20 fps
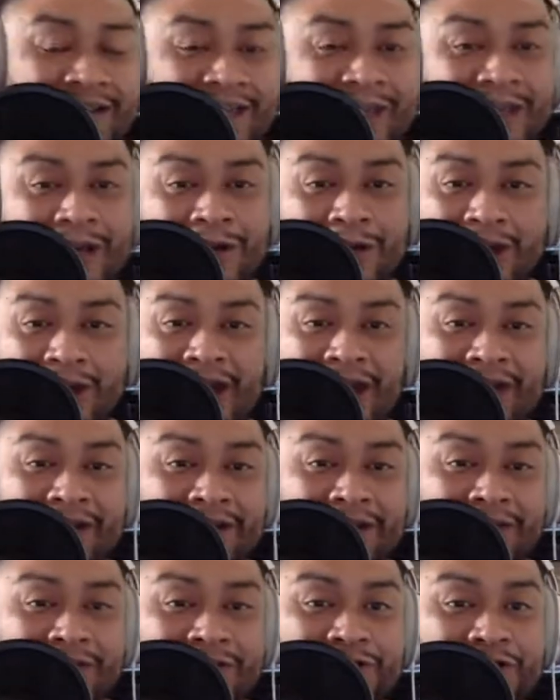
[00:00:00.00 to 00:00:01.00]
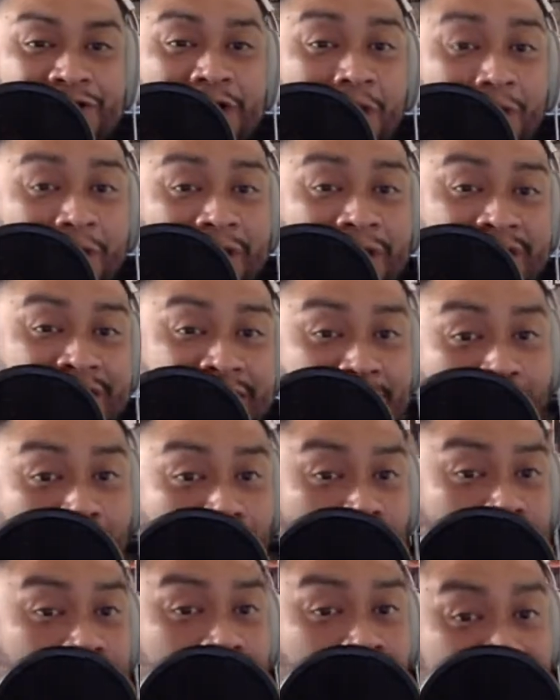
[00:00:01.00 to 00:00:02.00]
and Joey is in the
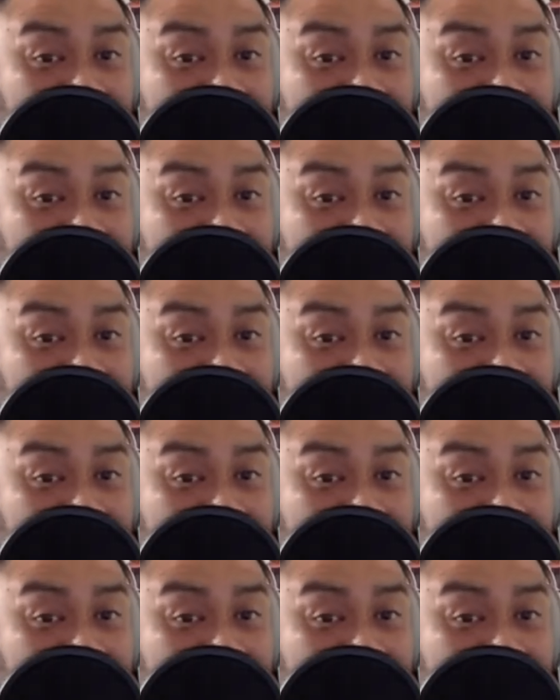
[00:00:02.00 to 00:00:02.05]
corner